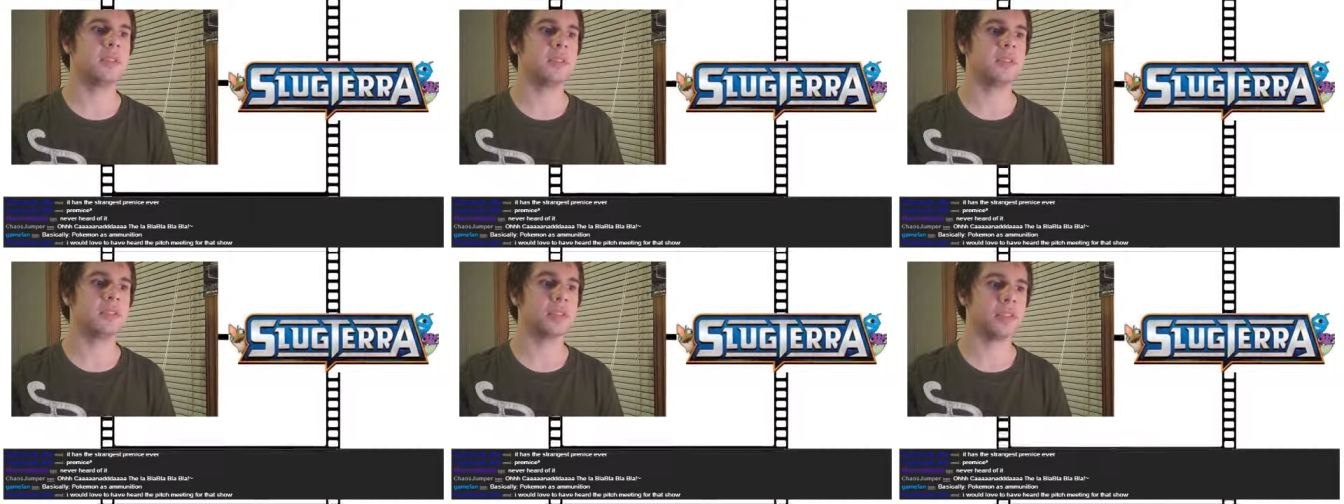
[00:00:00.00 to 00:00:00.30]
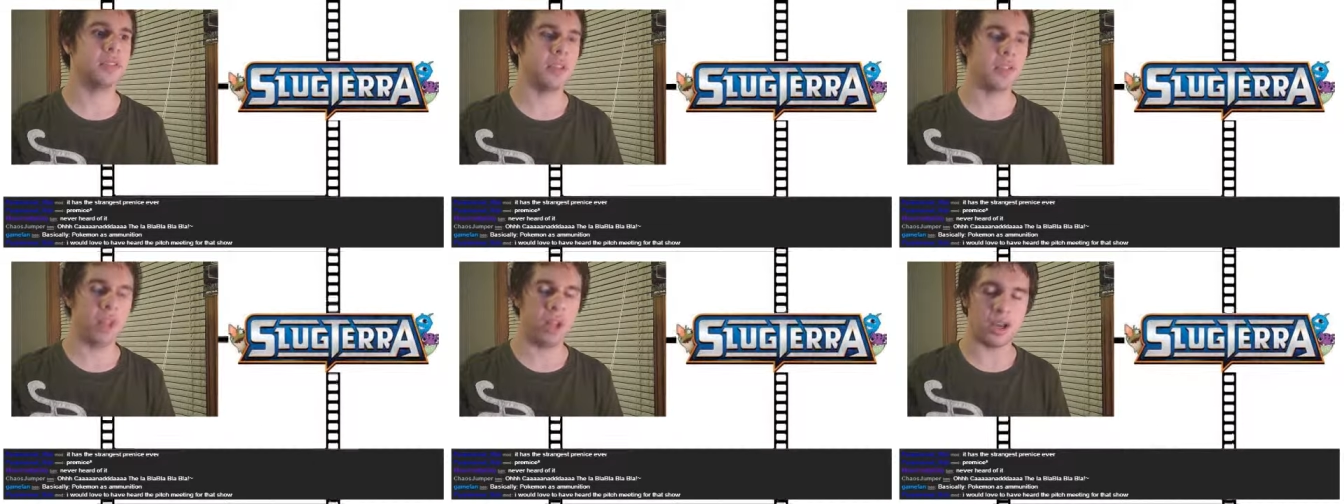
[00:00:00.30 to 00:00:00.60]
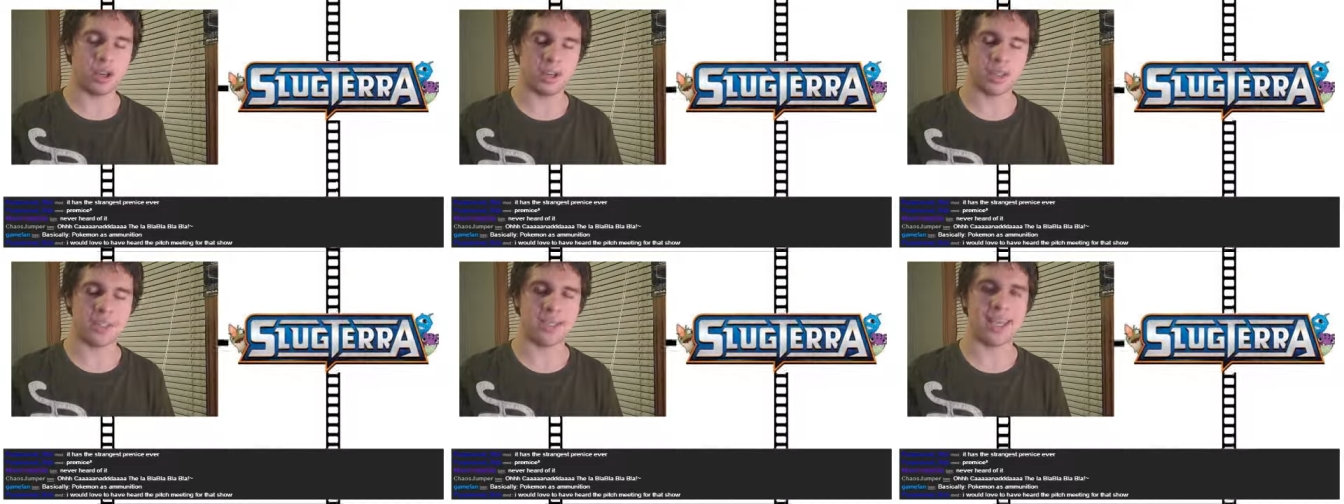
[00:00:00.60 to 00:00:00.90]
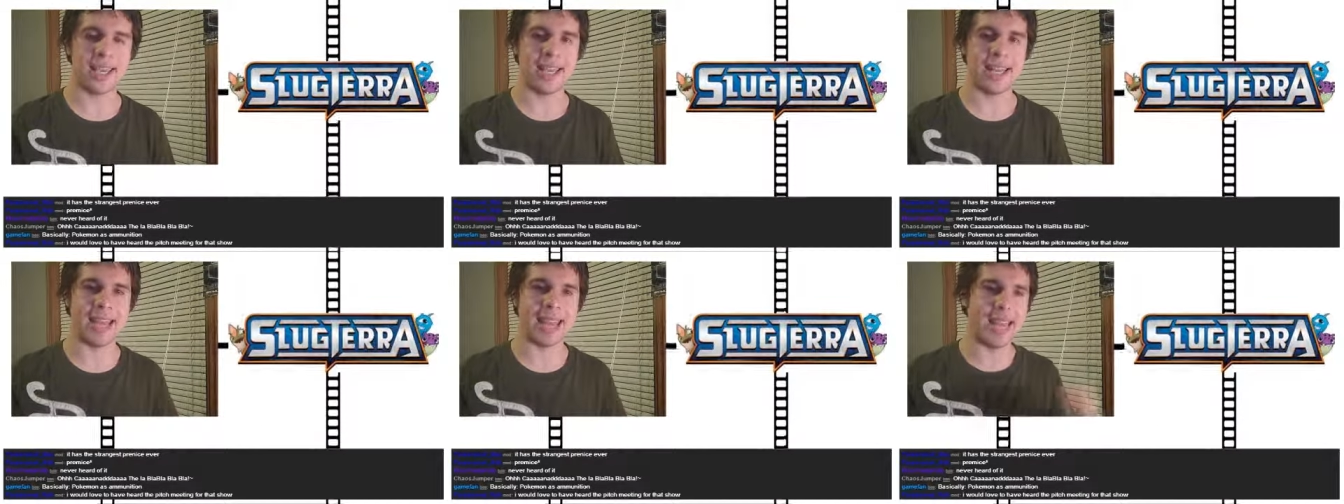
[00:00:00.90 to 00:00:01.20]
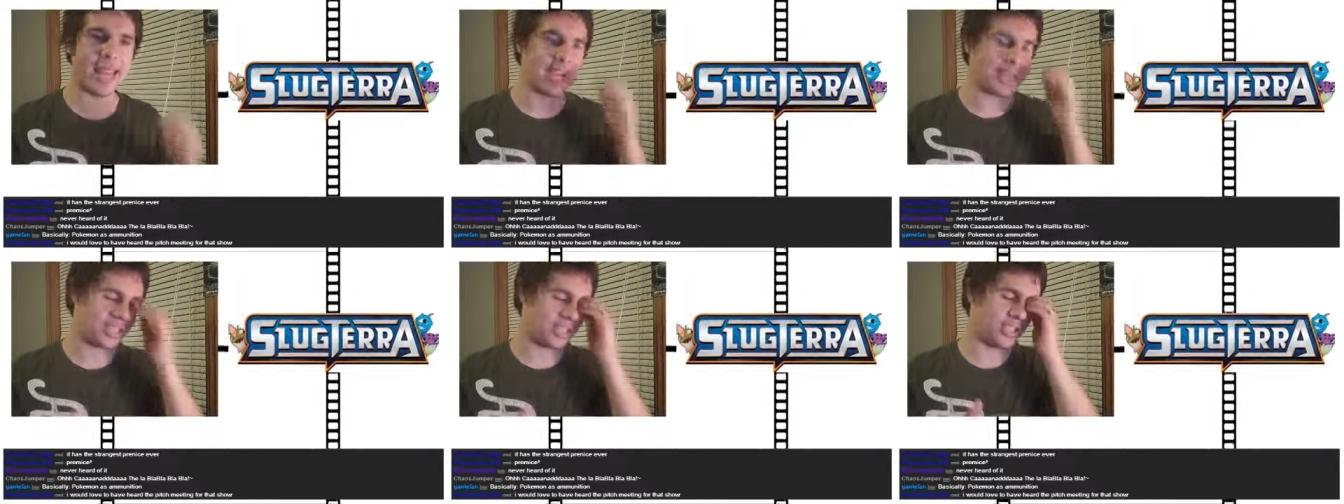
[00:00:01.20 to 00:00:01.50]
slugs and
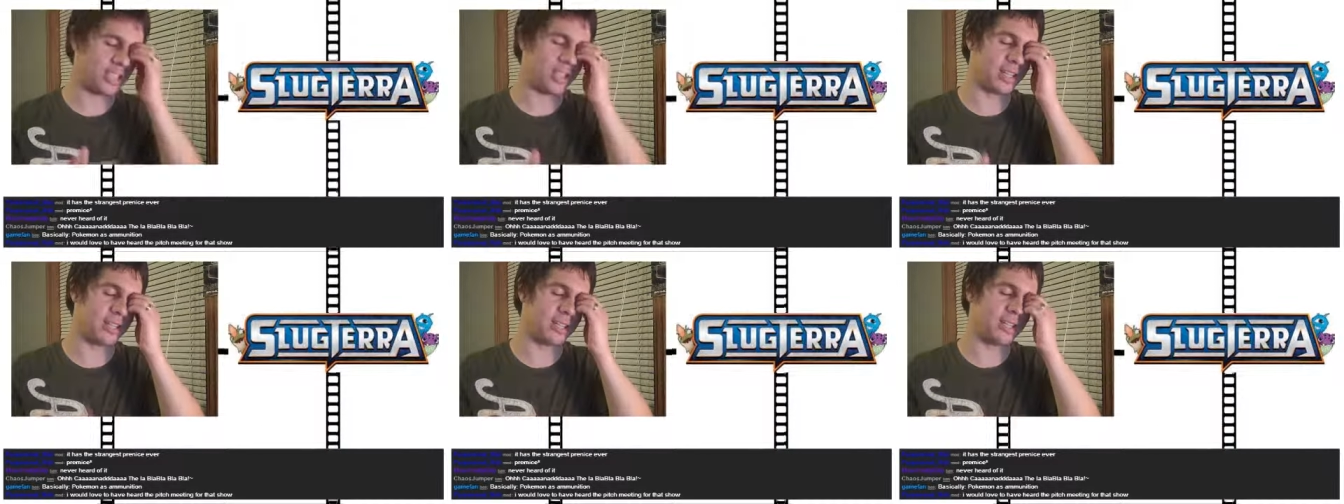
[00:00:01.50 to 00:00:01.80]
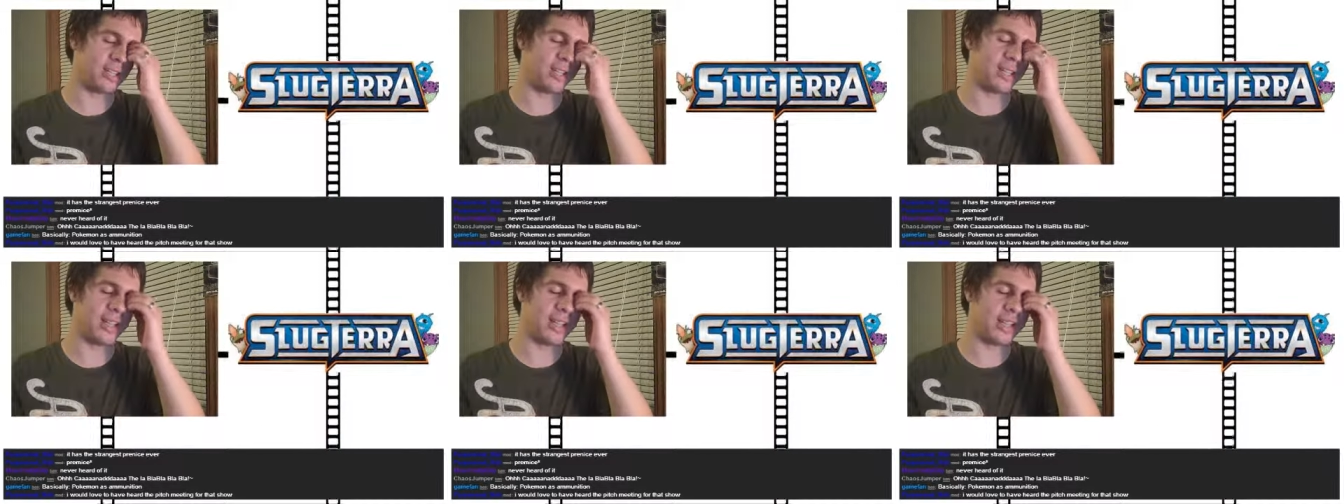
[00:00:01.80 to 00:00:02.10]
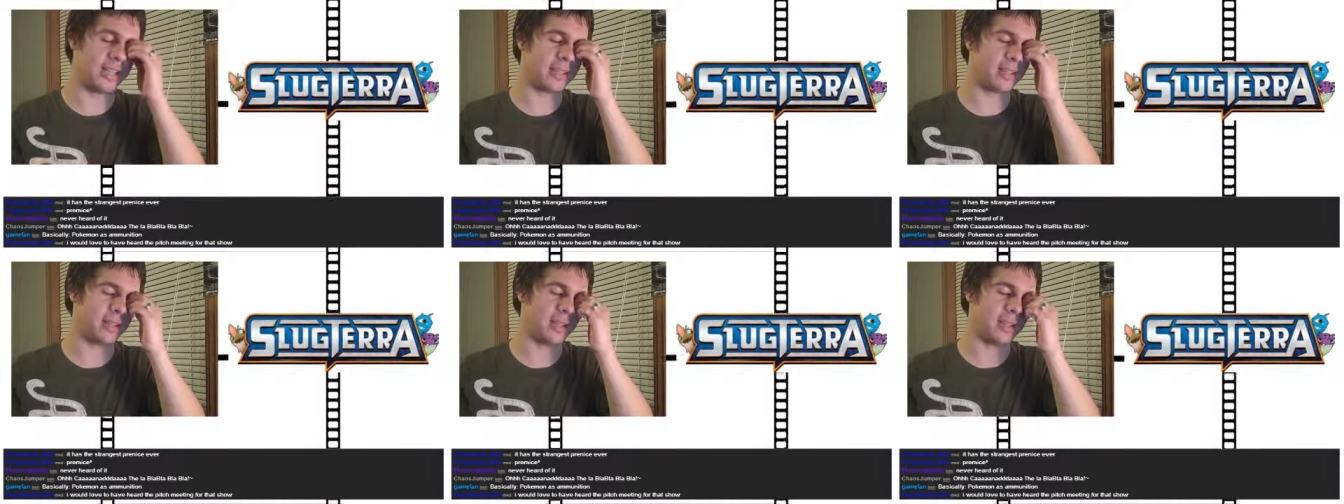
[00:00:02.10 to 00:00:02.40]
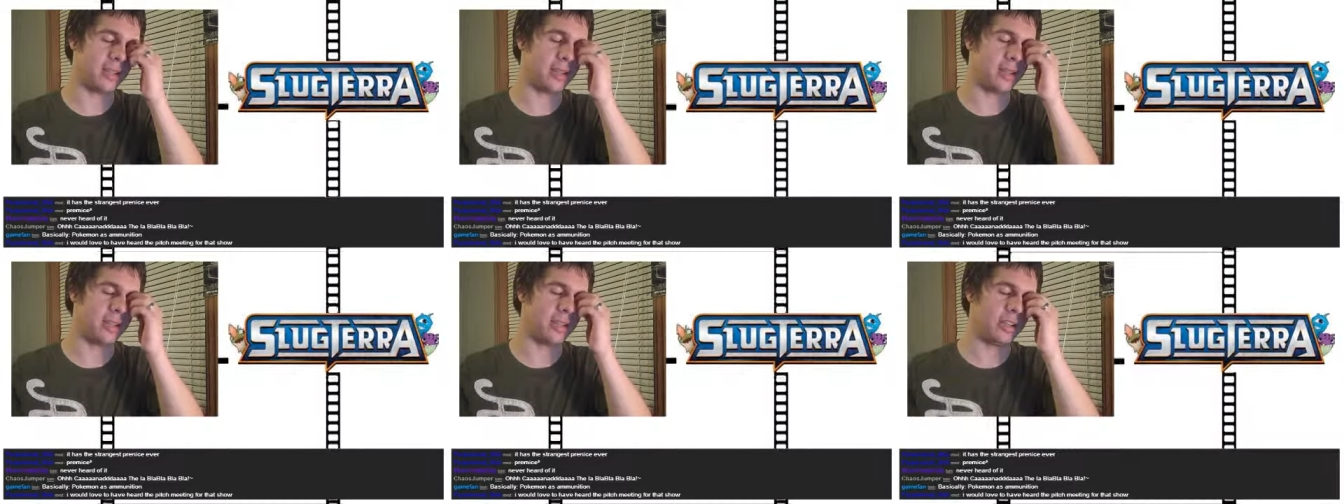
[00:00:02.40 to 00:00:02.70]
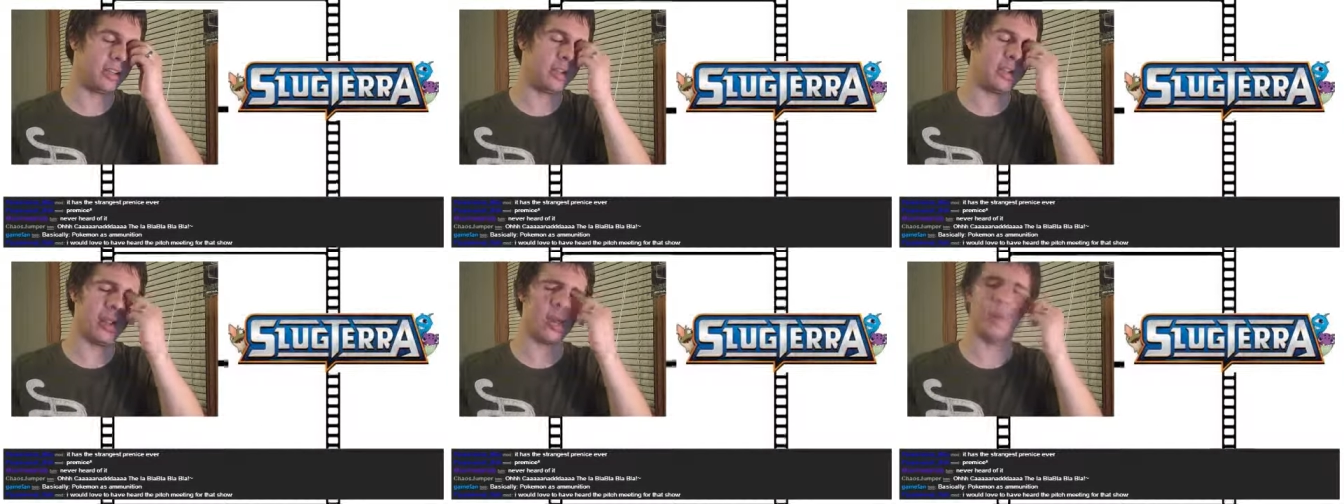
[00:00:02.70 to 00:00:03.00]
action, like the,
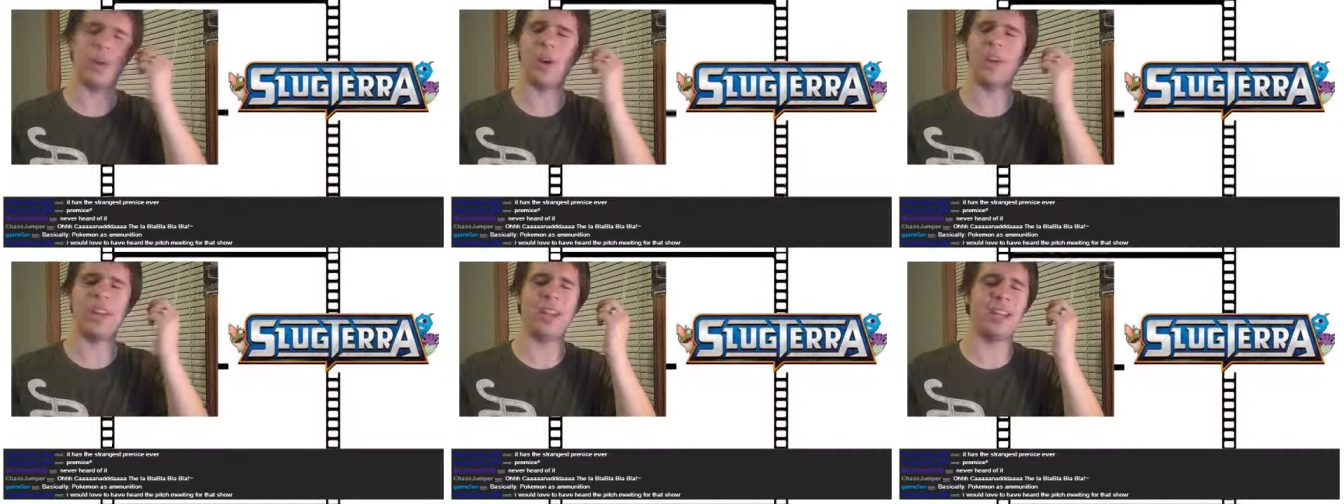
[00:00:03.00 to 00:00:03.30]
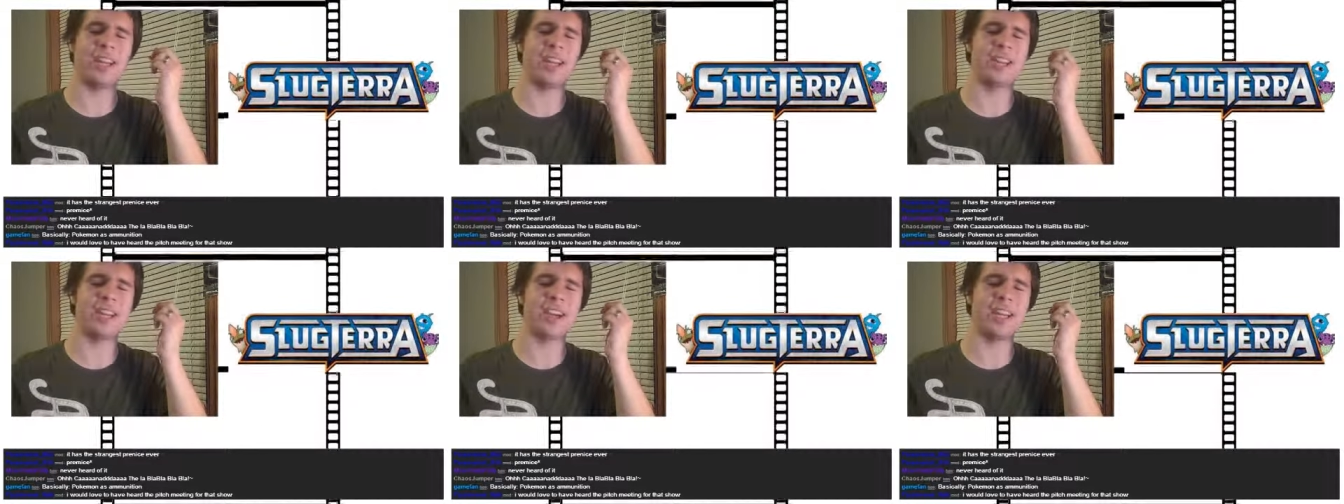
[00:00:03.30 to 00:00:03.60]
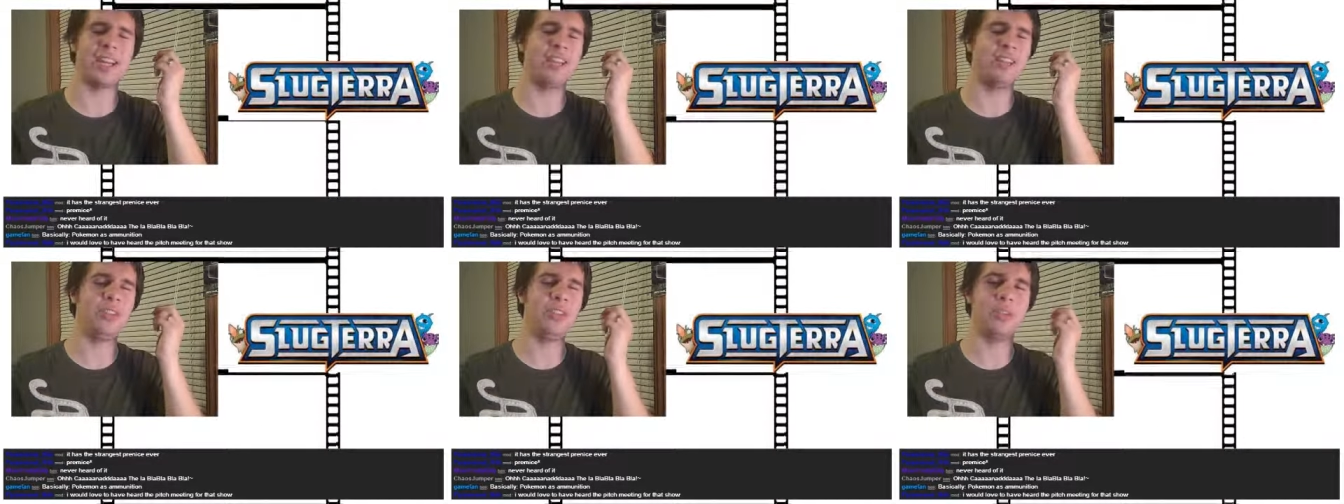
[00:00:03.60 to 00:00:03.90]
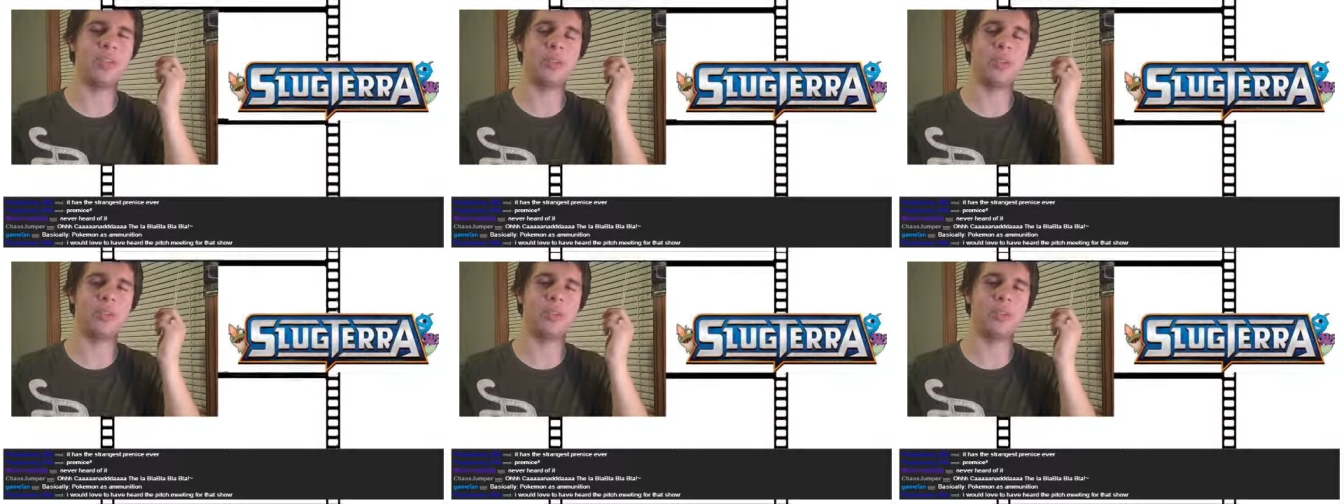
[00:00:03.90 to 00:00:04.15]
you know that one Tiny Toon